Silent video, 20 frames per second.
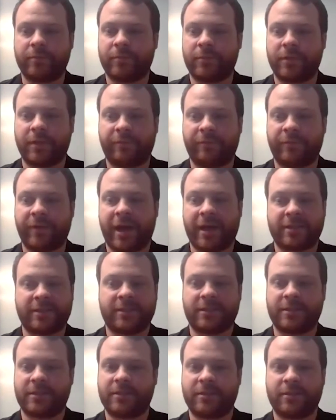the
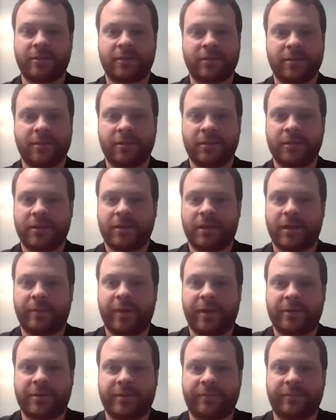vast
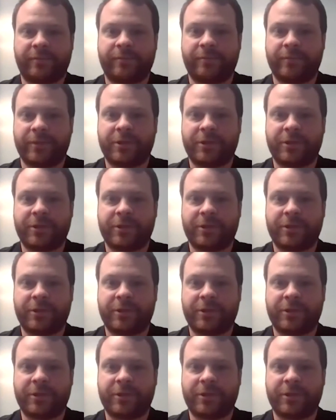amounts of